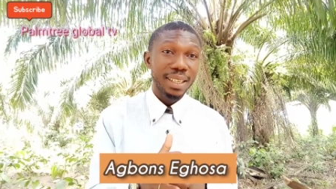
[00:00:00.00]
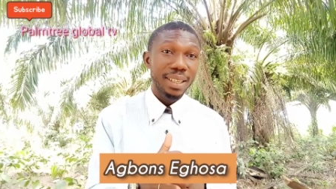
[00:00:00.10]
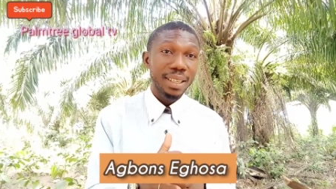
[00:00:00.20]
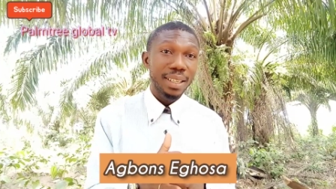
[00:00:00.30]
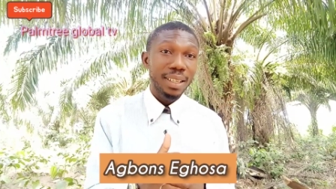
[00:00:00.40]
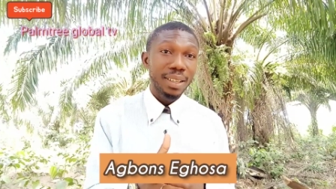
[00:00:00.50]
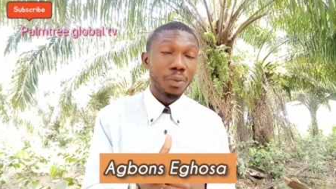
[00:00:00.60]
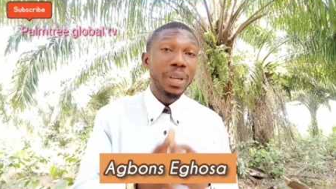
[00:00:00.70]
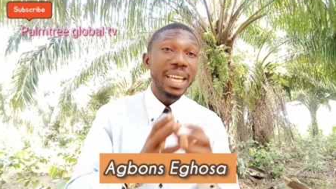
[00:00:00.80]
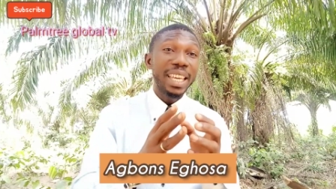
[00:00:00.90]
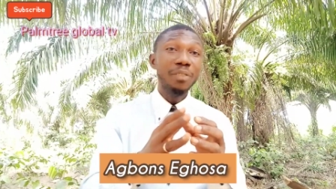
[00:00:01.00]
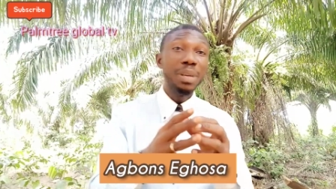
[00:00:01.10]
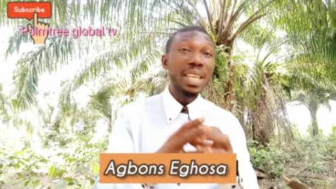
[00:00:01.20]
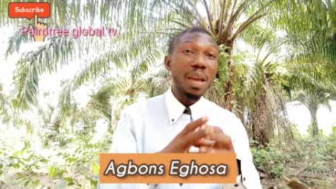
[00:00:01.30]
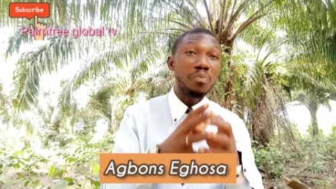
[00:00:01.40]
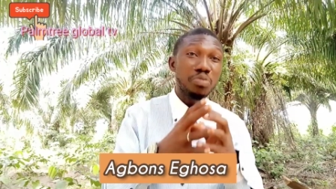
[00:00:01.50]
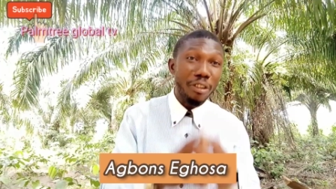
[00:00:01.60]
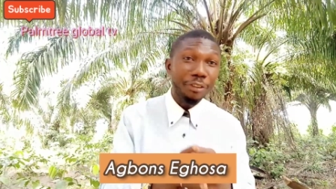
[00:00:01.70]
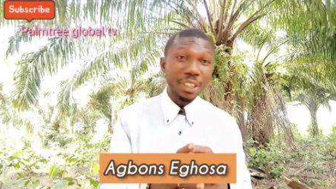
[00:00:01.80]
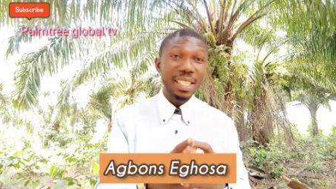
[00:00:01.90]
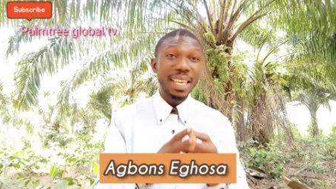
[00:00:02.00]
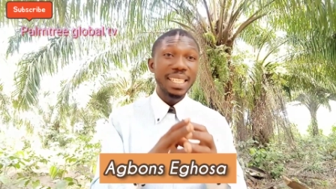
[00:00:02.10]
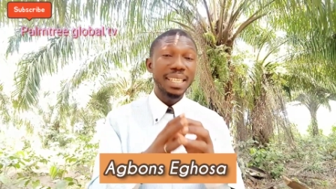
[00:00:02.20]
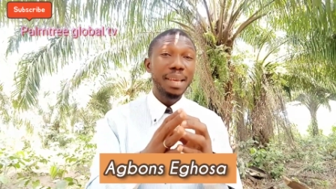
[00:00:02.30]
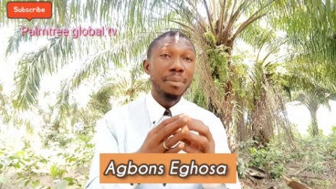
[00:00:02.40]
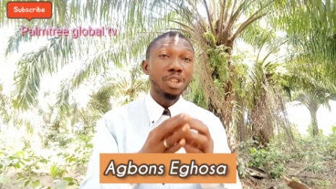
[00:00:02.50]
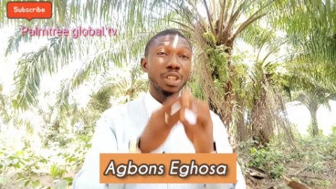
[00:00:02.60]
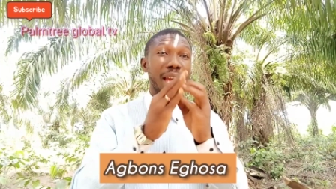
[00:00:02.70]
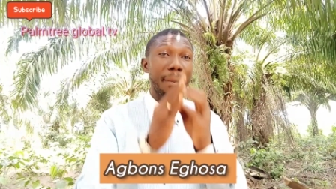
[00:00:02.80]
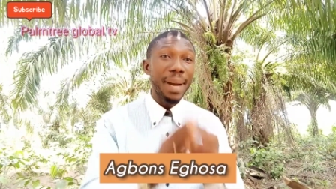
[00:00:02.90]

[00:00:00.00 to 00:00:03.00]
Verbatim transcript: Monthly, you will get 100,000 and above.